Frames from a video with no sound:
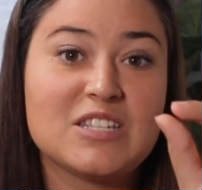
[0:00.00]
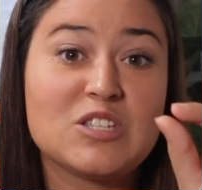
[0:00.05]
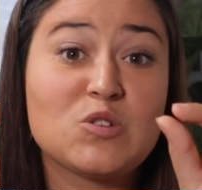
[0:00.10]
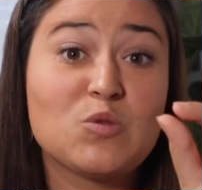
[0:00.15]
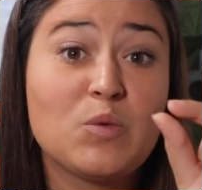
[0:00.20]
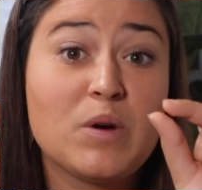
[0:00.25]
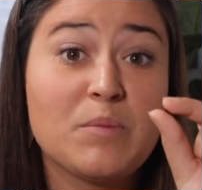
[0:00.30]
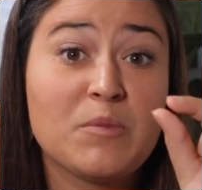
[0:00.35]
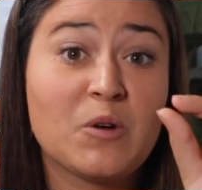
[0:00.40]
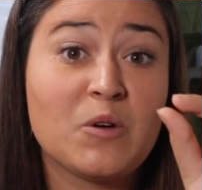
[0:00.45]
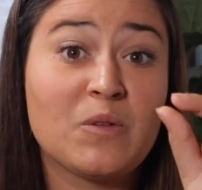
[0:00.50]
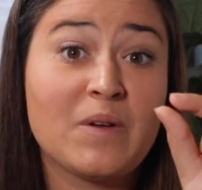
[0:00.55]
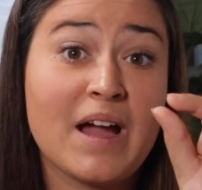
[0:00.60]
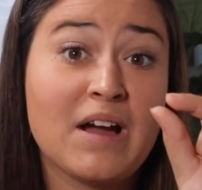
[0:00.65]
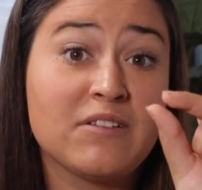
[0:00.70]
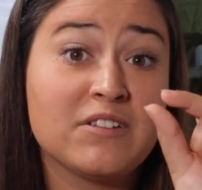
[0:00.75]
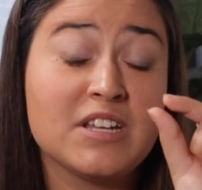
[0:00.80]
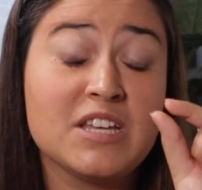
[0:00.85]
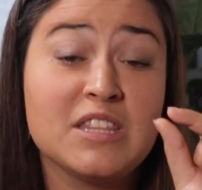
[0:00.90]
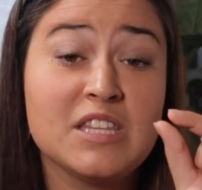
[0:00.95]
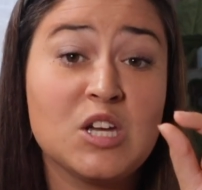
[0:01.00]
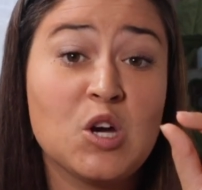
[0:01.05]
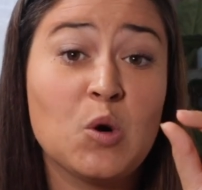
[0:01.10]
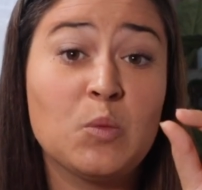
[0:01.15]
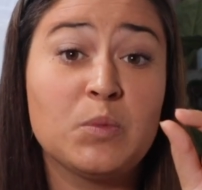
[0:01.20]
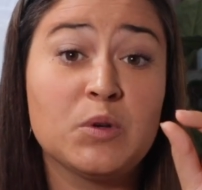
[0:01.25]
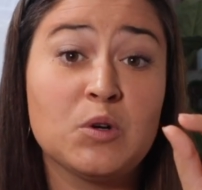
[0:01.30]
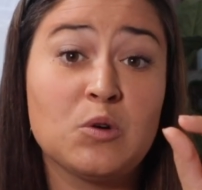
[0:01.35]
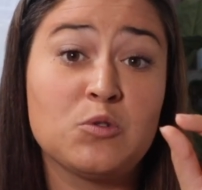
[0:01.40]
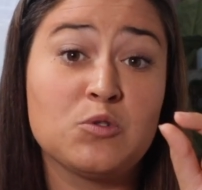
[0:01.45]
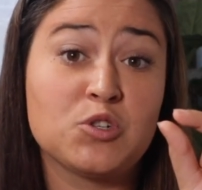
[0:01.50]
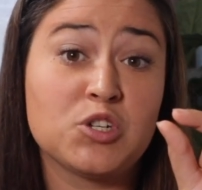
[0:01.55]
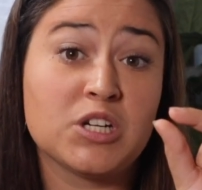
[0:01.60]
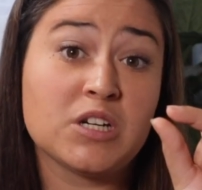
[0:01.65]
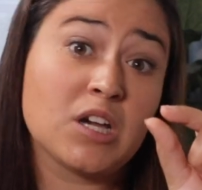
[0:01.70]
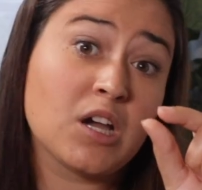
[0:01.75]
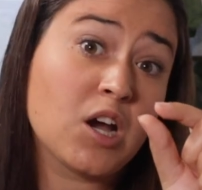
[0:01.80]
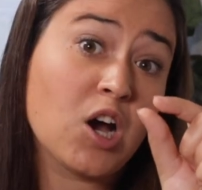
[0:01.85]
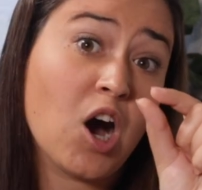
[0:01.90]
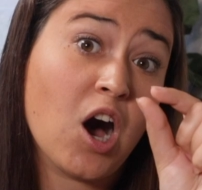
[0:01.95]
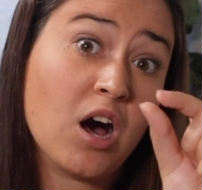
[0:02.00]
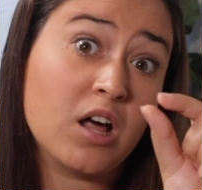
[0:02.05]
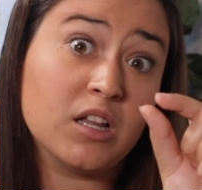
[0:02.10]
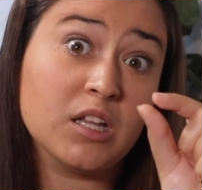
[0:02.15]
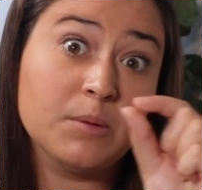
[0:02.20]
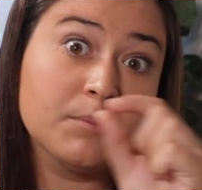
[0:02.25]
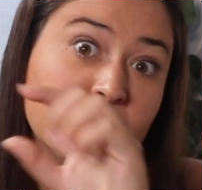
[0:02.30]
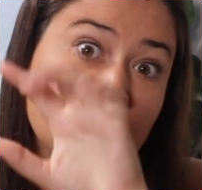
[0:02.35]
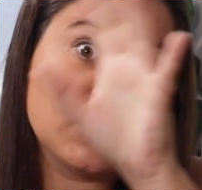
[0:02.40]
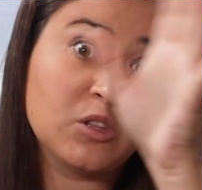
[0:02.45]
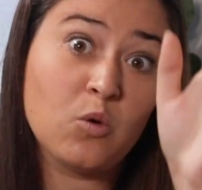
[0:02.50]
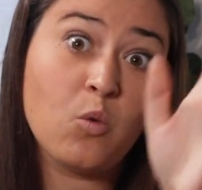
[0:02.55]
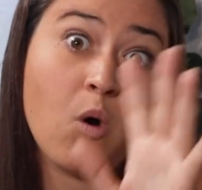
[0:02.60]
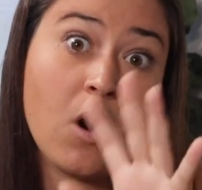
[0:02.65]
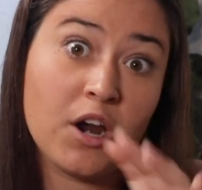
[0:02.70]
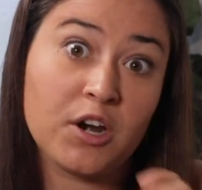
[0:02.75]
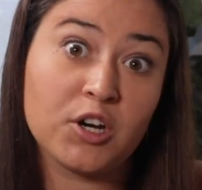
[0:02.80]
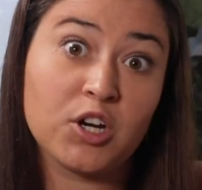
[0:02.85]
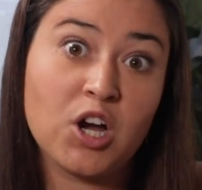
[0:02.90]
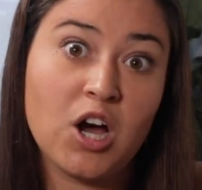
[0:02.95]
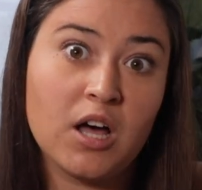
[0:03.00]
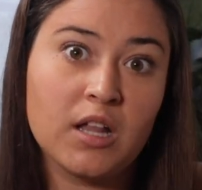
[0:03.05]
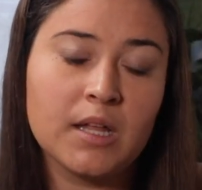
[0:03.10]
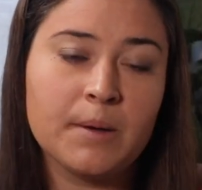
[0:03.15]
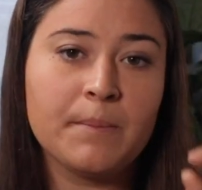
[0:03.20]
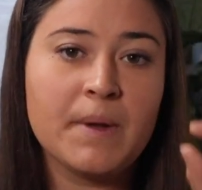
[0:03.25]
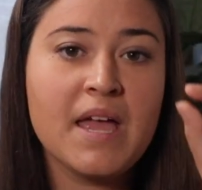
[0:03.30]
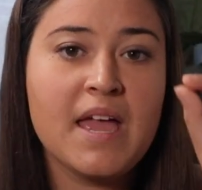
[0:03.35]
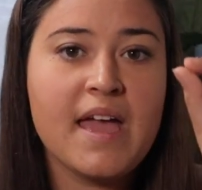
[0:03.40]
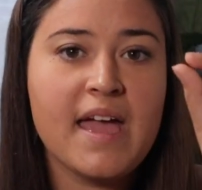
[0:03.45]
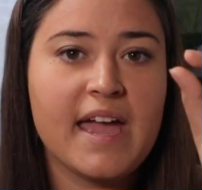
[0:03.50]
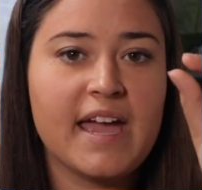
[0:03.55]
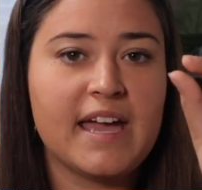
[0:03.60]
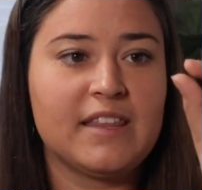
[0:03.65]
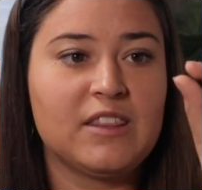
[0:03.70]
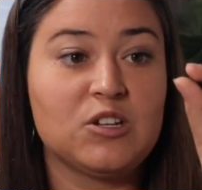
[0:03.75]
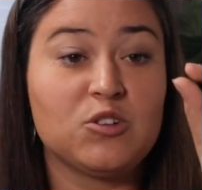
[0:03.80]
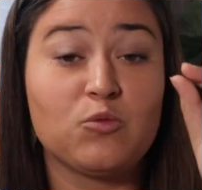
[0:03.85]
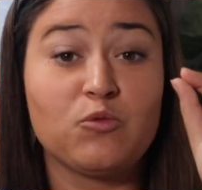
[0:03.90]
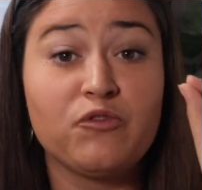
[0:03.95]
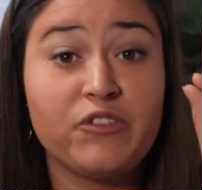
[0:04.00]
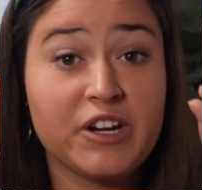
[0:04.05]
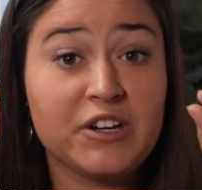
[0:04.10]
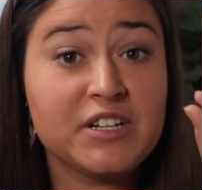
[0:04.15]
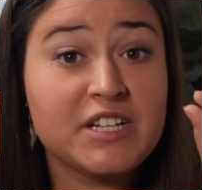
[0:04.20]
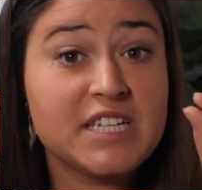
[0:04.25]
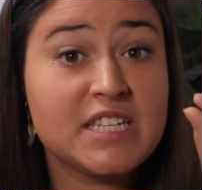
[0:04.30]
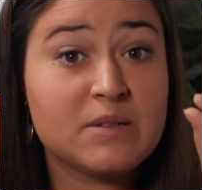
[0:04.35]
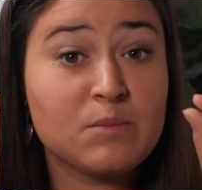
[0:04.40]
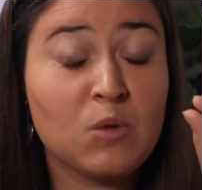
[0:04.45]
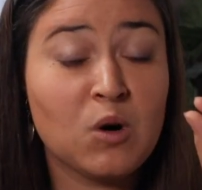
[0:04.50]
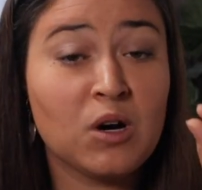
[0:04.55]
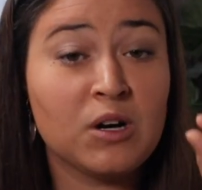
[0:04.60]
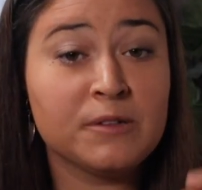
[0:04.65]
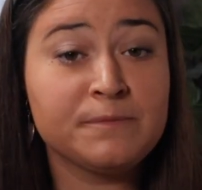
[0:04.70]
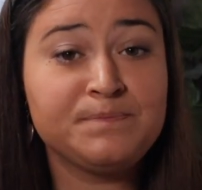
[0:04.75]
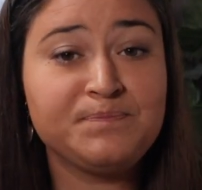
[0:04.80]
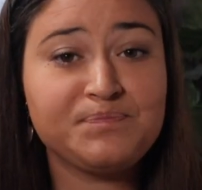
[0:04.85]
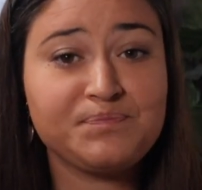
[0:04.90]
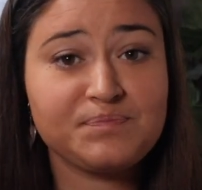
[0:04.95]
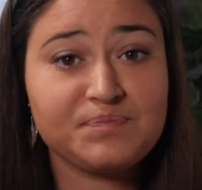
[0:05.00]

swim around in the open ocean column, in the water column, and they're very small,